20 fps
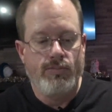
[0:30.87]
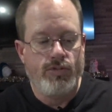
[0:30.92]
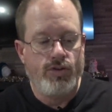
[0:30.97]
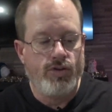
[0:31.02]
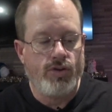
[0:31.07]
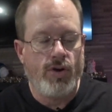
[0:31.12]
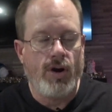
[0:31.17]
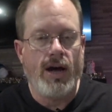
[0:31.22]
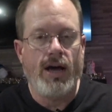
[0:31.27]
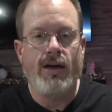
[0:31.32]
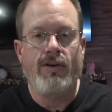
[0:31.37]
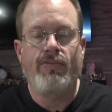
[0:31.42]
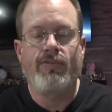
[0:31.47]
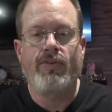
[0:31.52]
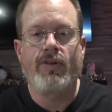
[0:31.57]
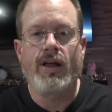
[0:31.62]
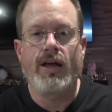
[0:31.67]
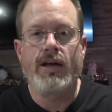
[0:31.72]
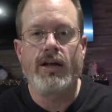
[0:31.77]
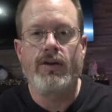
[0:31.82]
try a
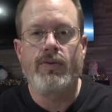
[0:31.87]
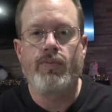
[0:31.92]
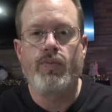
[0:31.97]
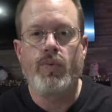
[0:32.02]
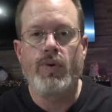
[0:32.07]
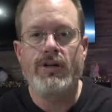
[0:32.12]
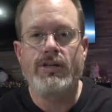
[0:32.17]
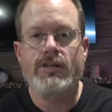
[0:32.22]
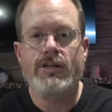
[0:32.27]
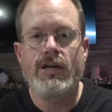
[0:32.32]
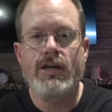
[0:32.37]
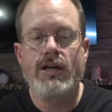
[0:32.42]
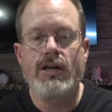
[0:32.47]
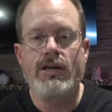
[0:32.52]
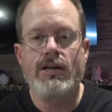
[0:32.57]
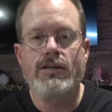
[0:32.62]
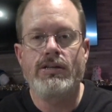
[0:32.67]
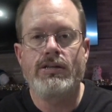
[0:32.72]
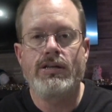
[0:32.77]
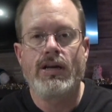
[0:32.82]
flight of
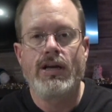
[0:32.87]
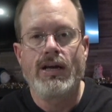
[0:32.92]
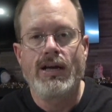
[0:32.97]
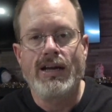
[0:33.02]
whiskeys,